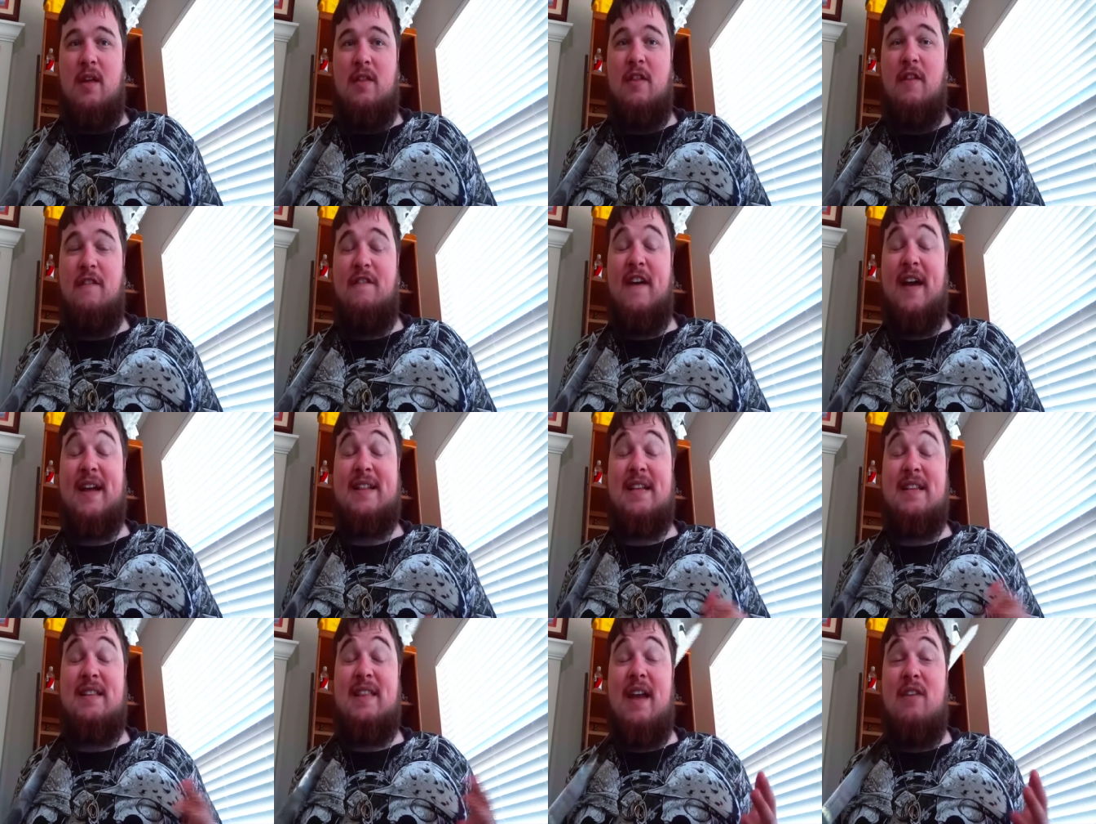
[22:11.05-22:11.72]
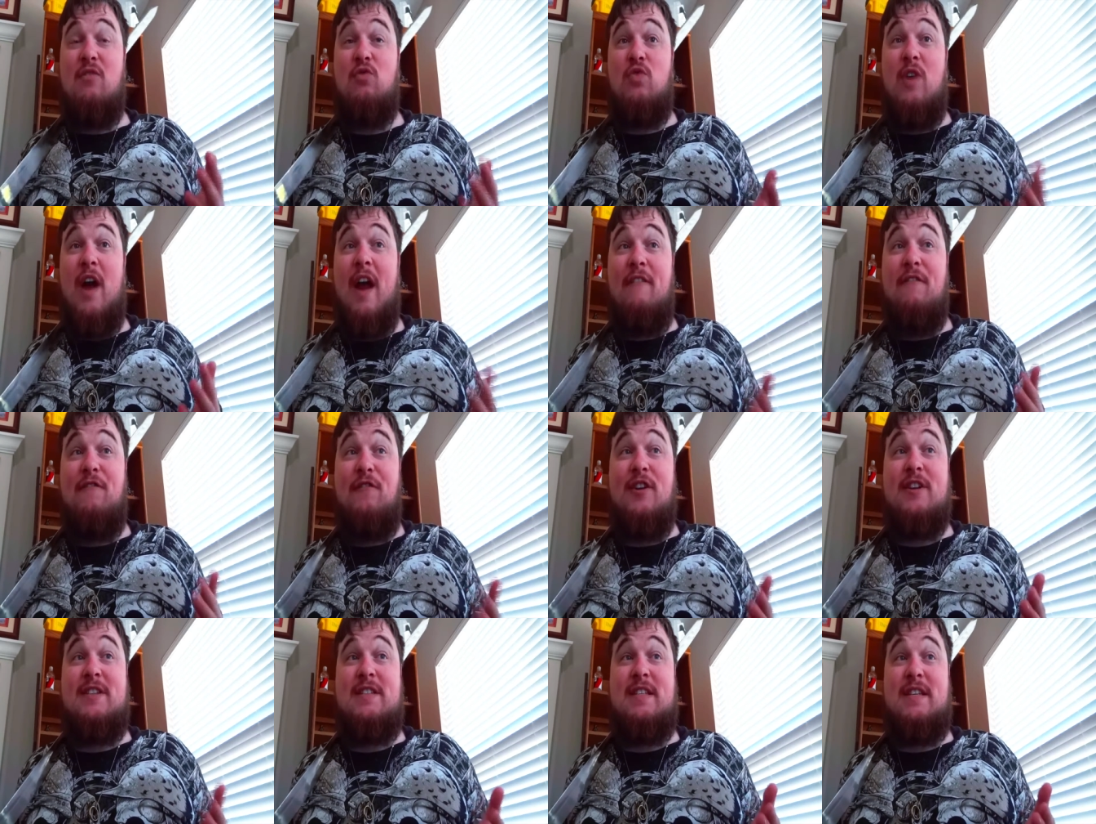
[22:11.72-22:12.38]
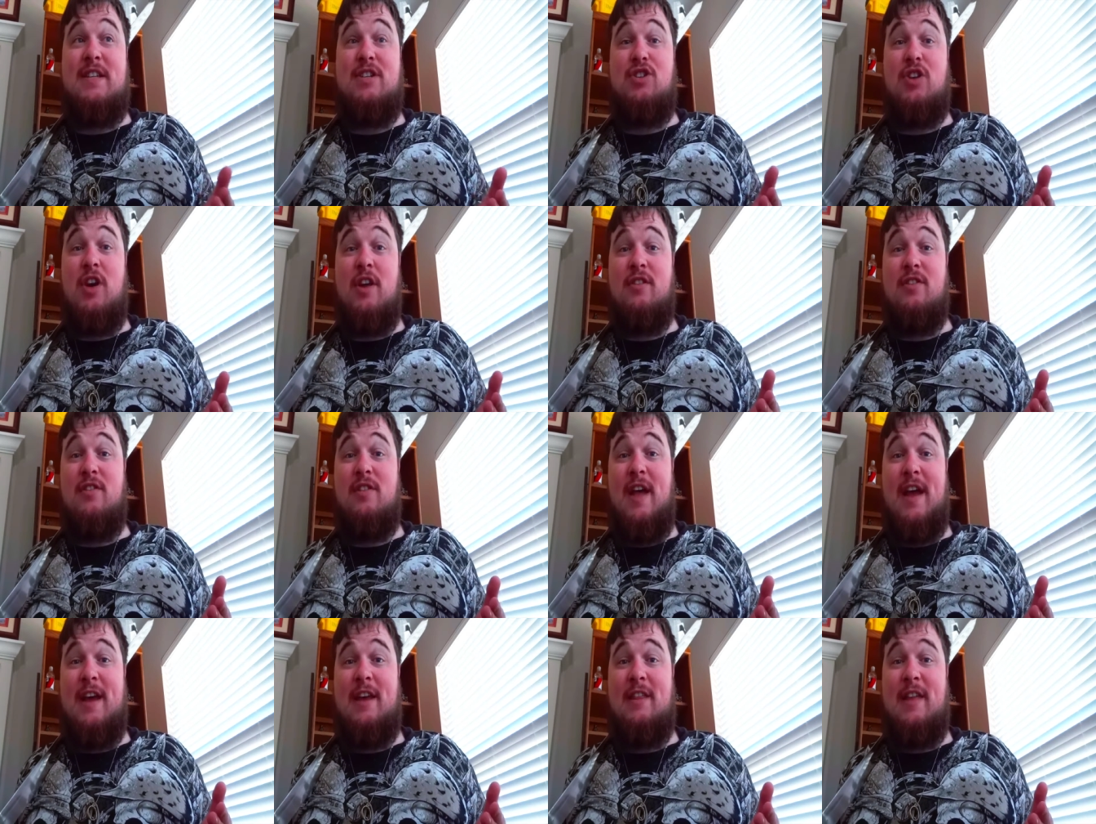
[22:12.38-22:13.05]
The fact that they reference each other
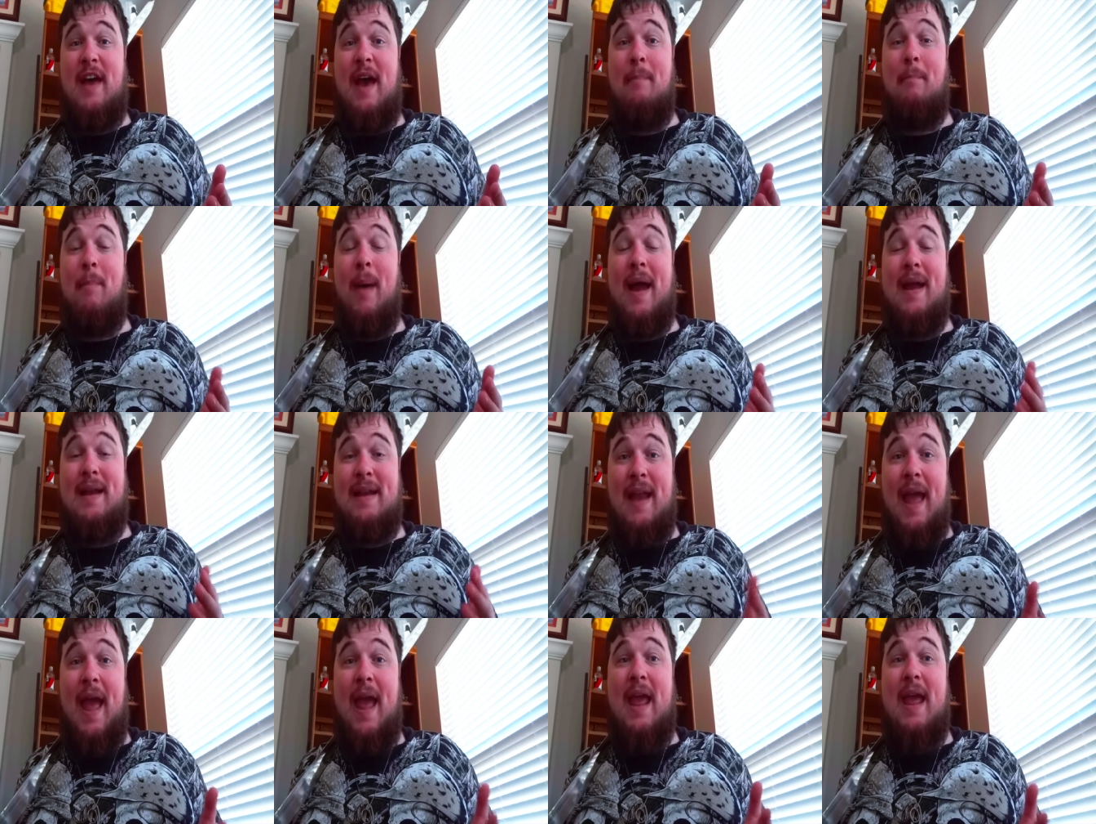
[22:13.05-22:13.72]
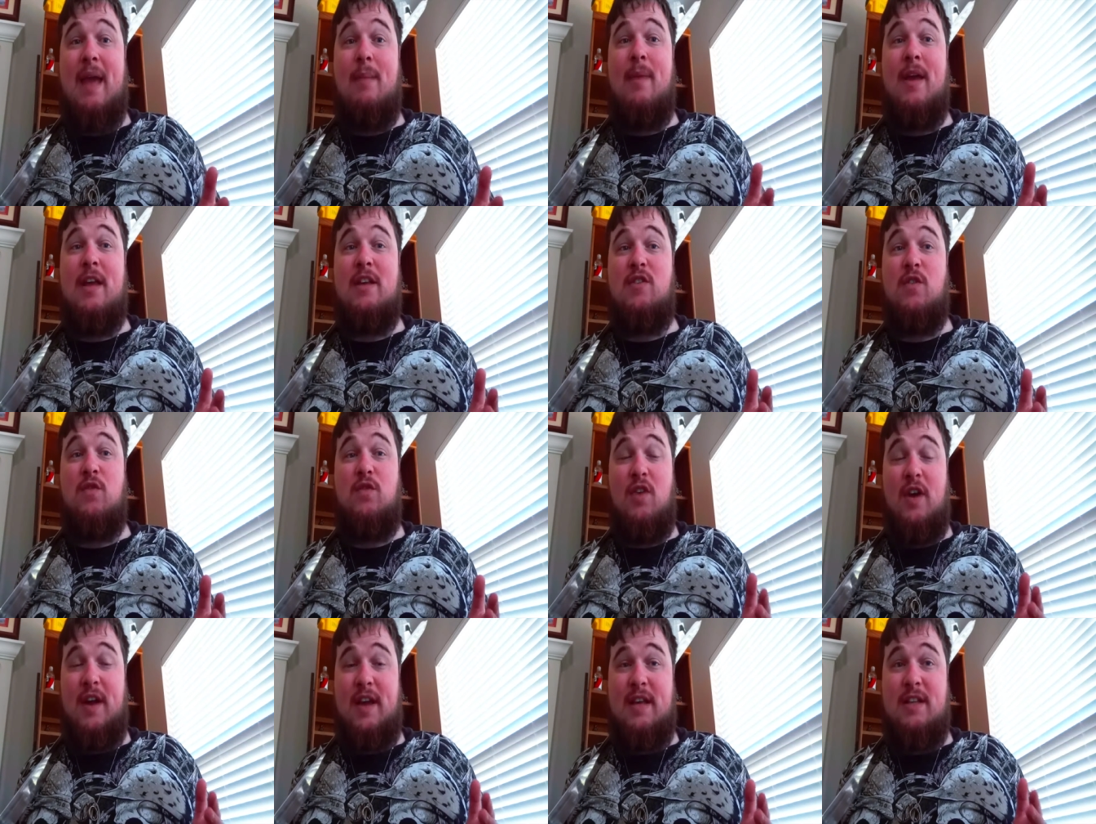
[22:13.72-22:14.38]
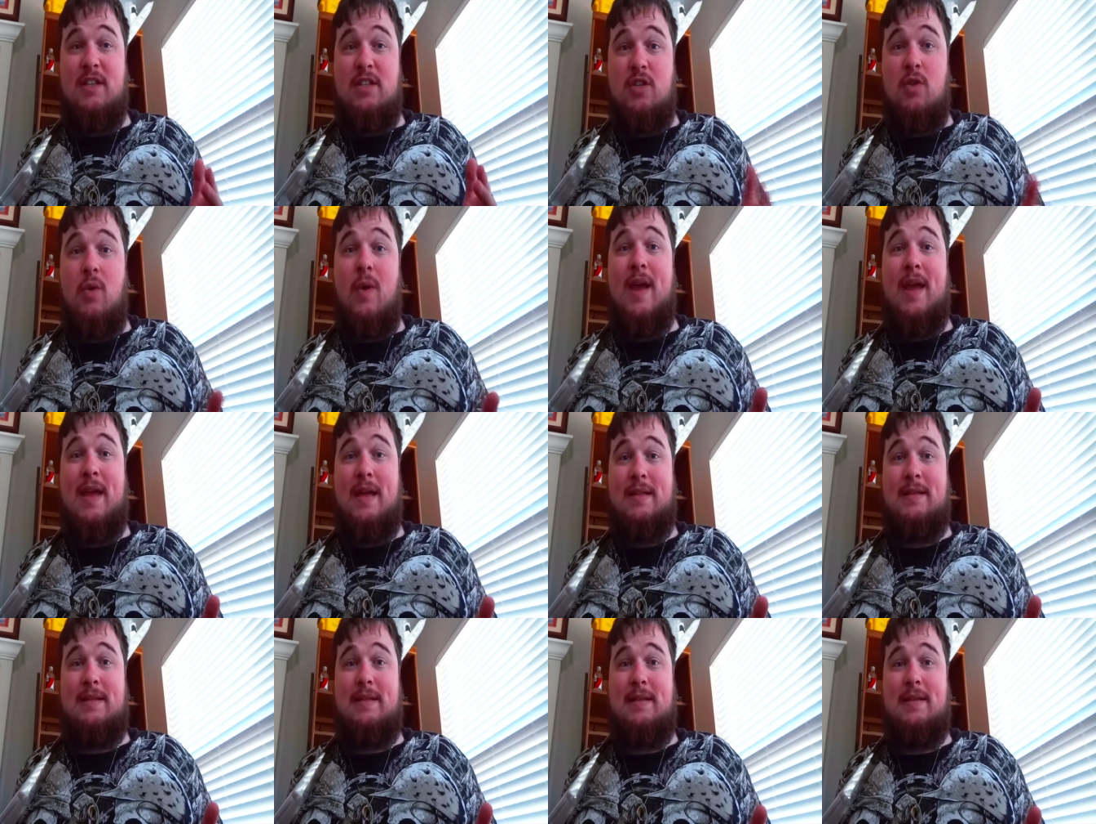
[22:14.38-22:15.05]
like that by name is frickin' sweet.